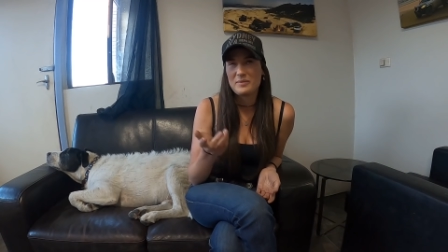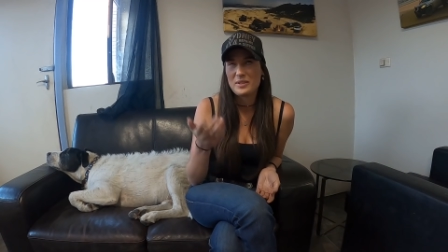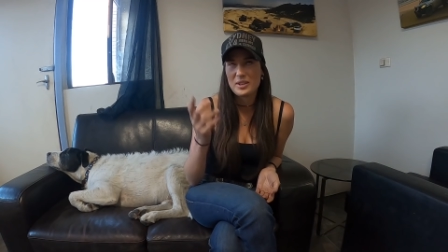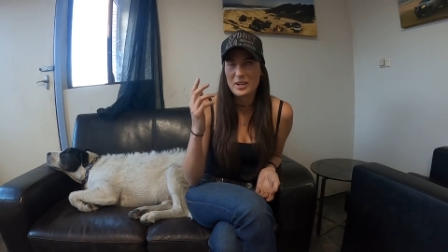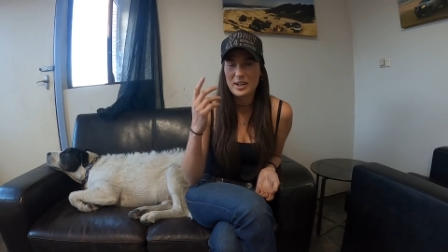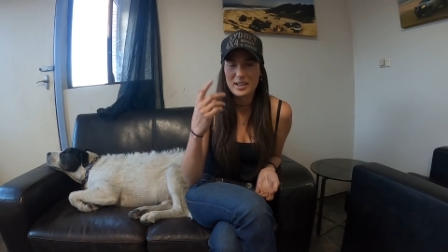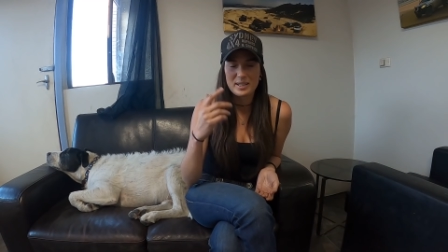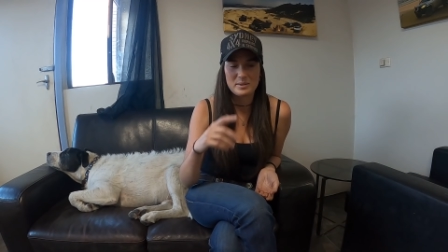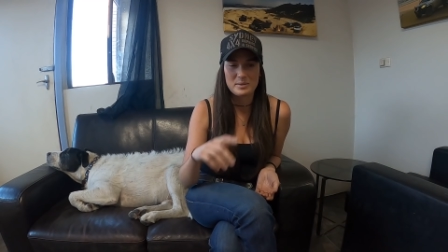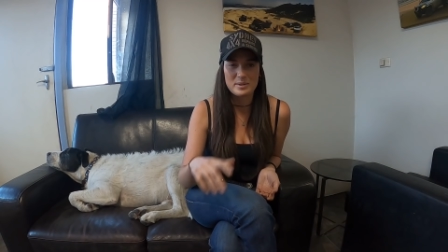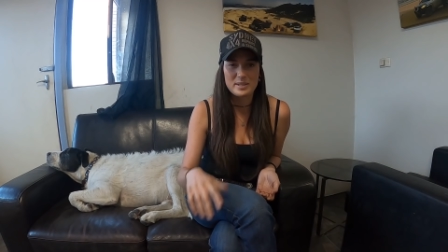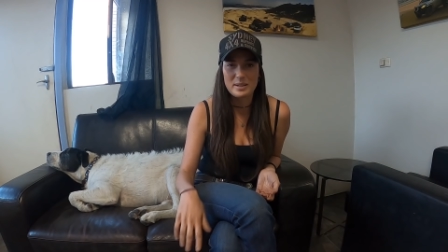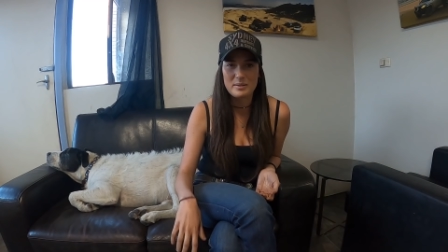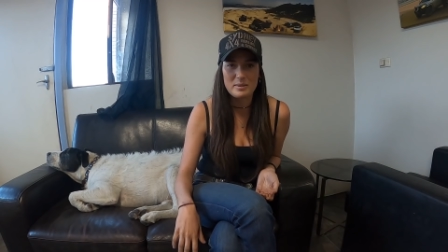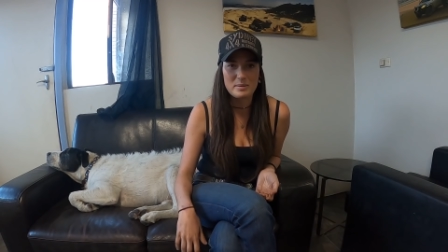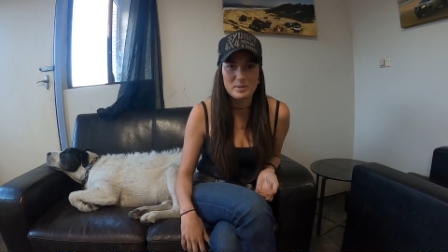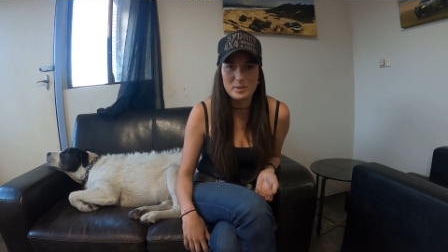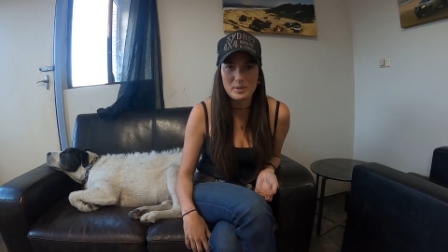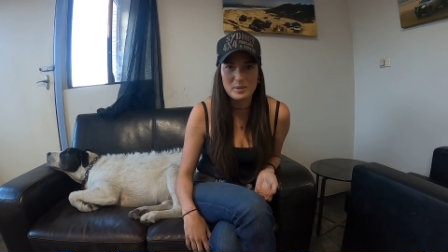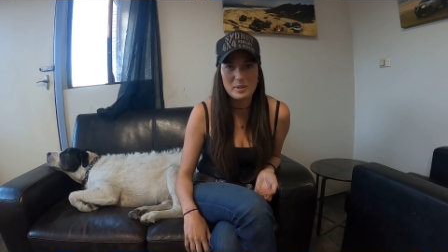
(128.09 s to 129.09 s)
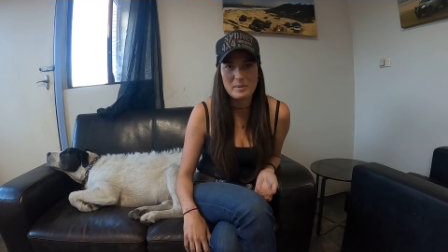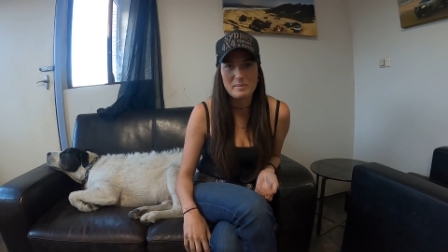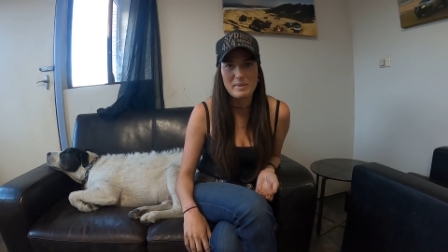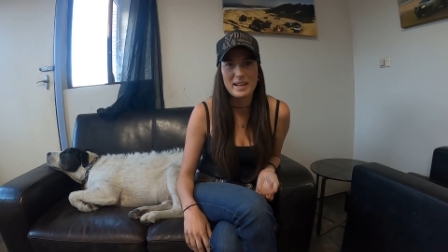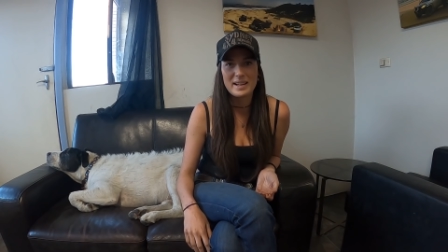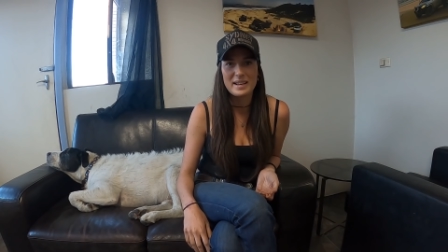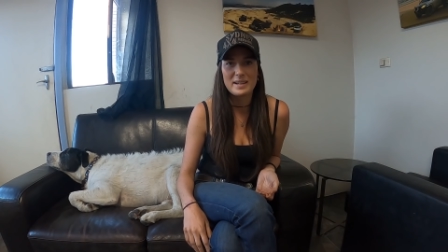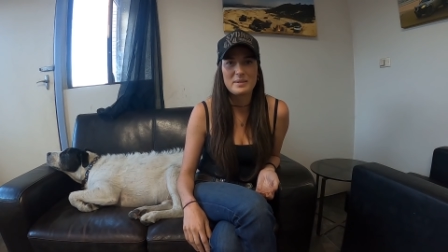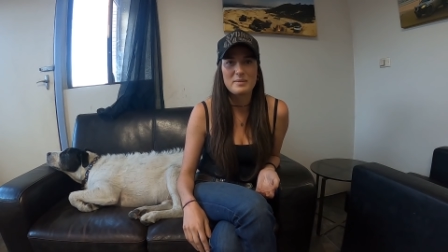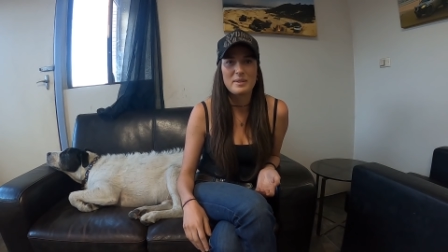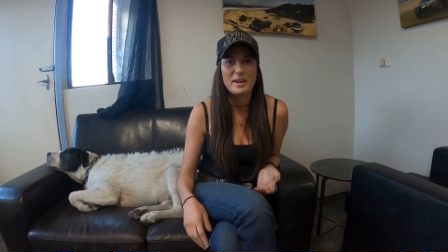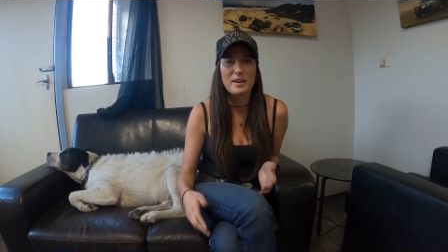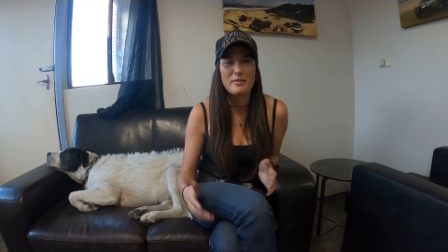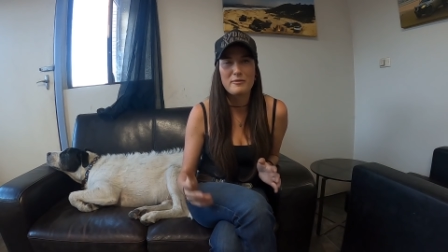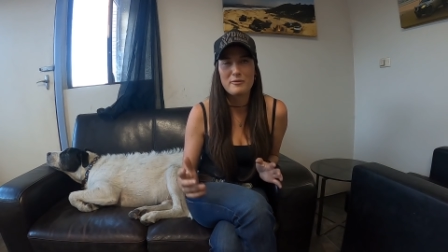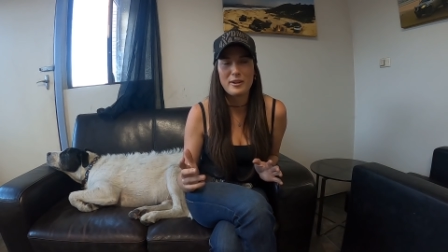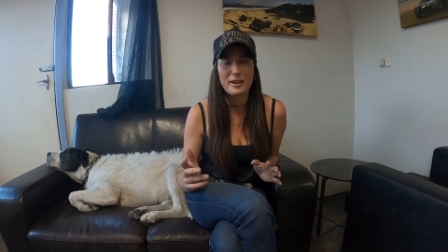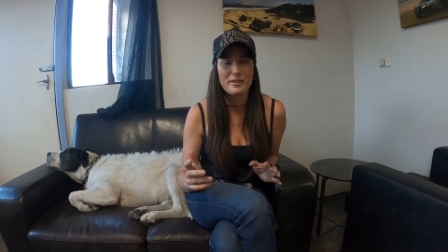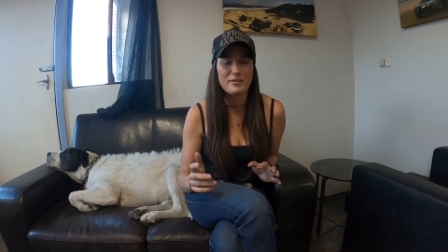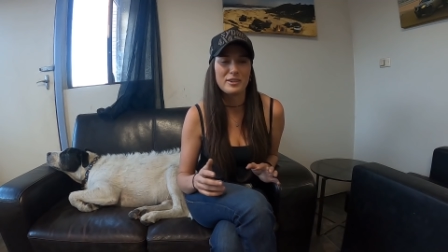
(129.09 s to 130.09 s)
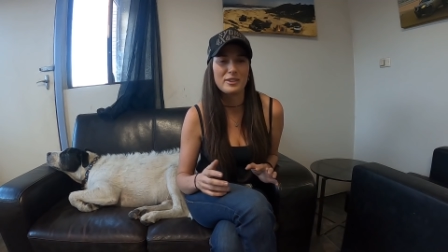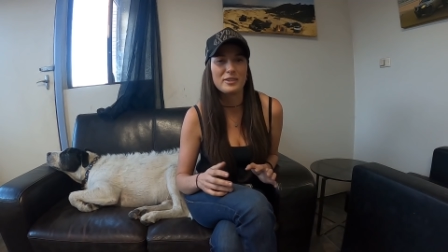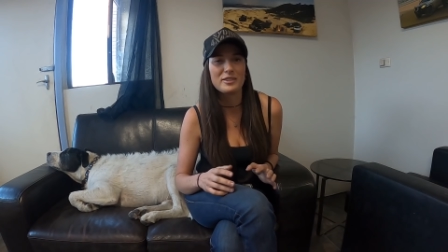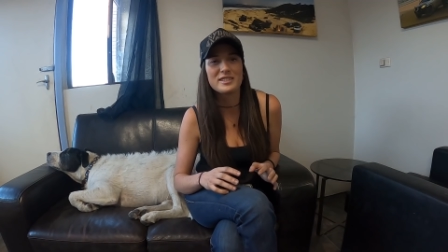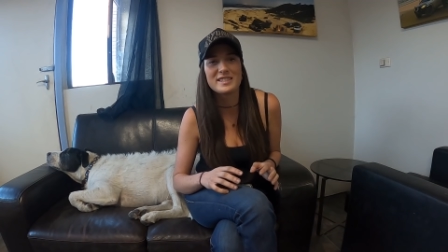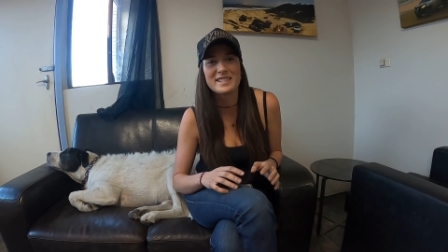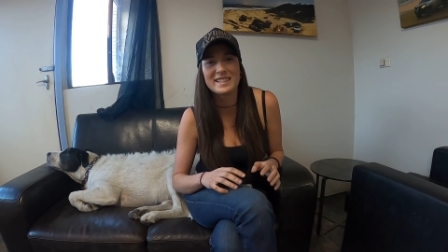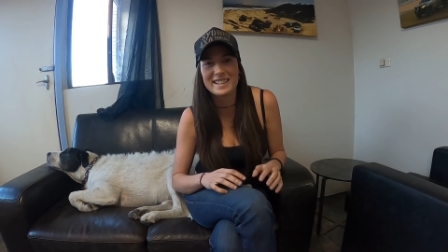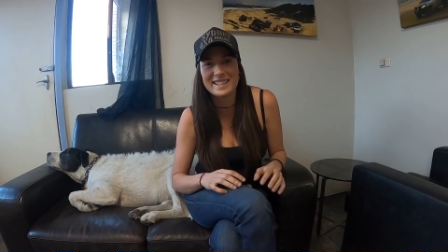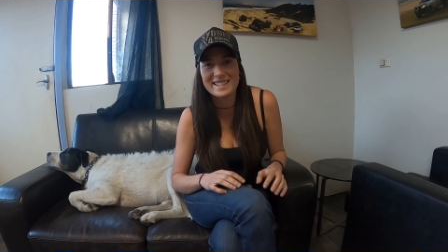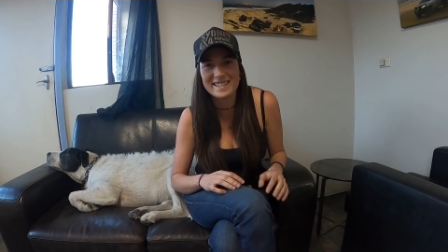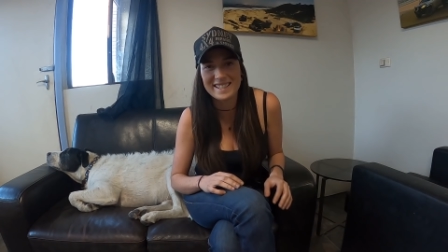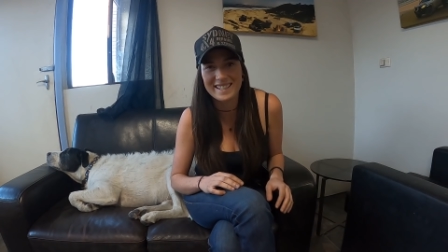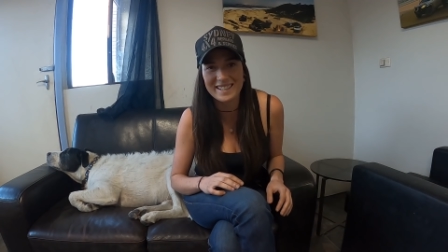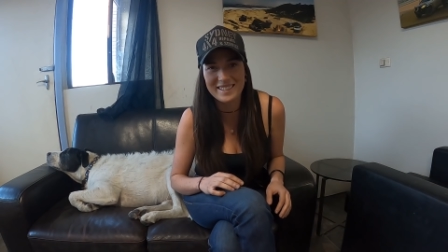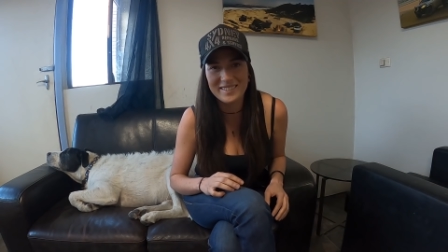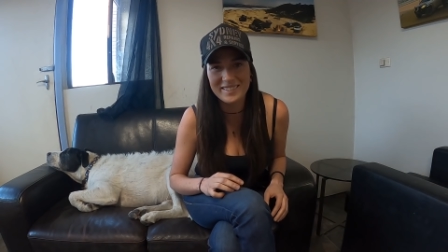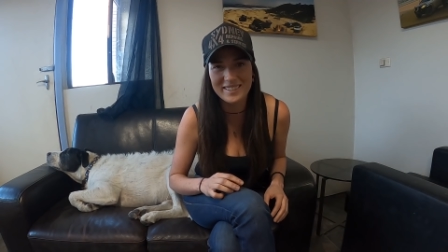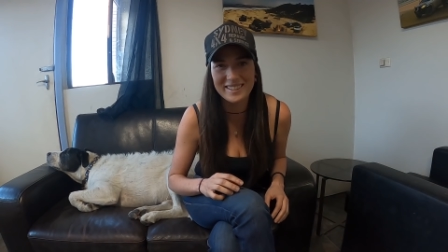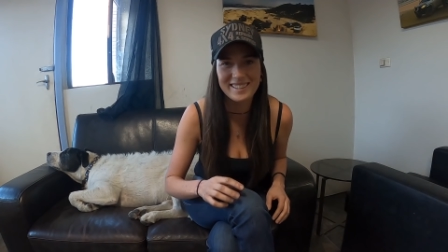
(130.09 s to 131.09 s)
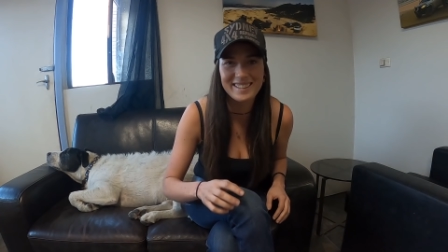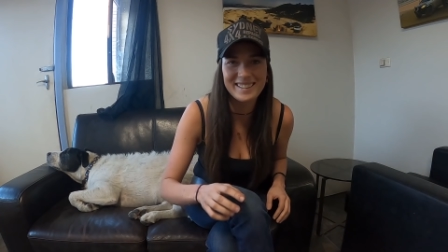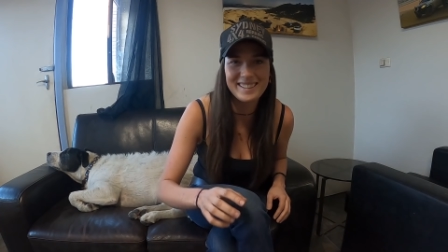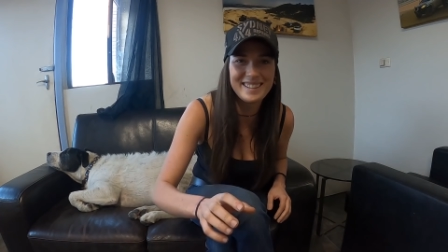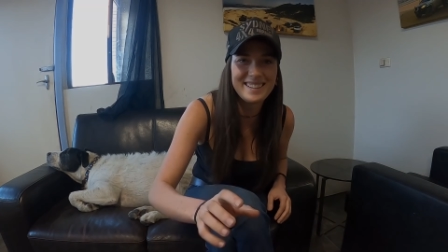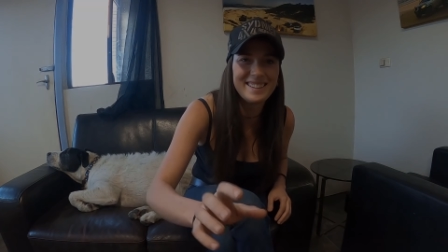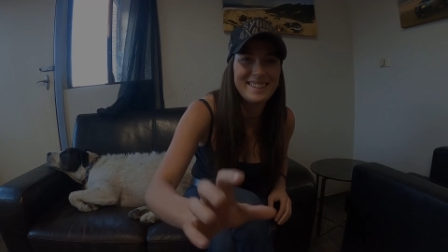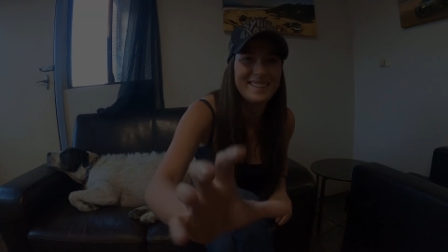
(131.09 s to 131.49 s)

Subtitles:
you guys will see what I'm talking about anyway. I'm faffing on, so let's get into it.